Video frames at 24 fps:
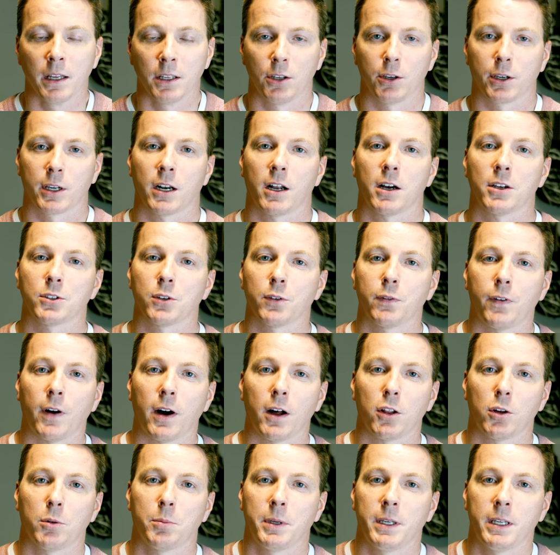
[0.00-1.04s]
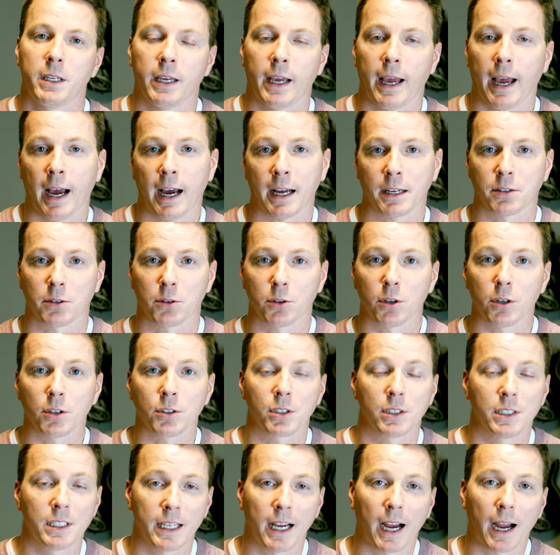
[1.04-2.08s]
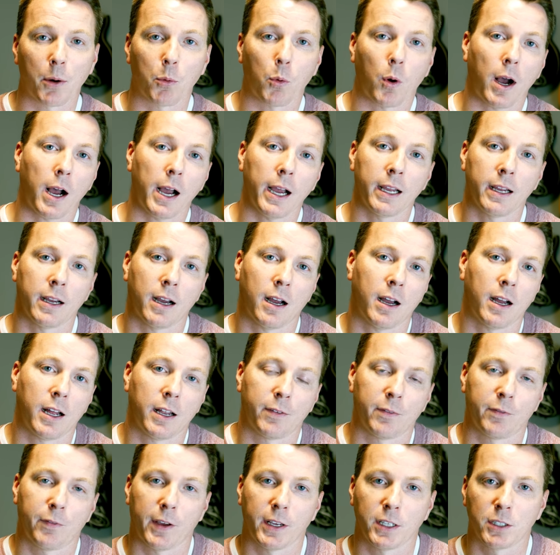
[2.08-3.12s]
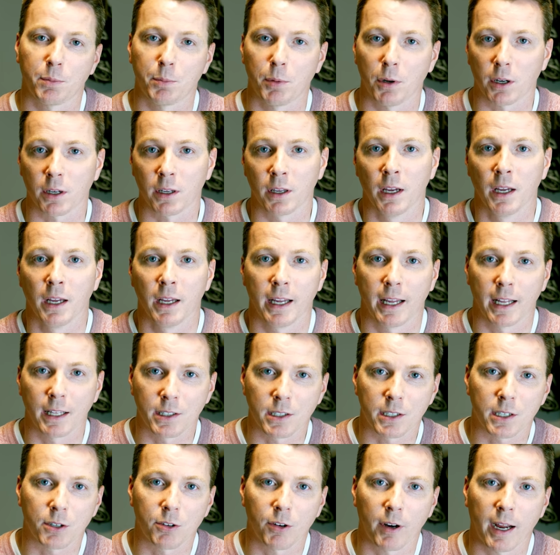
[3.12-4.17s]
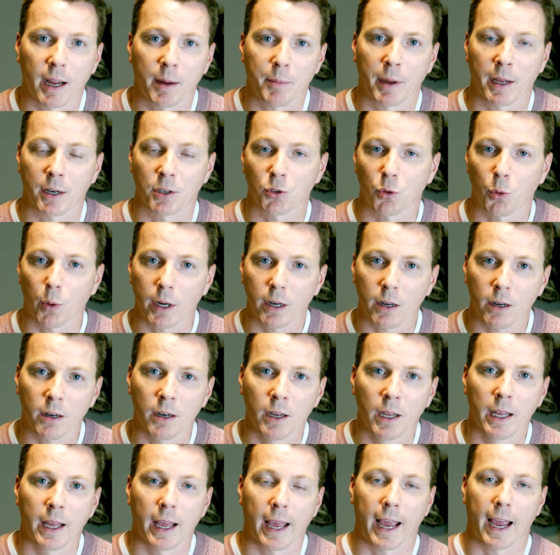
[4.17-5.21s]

You can also follow me at Learn to DIY on Facebook, Instagram, and Twitter.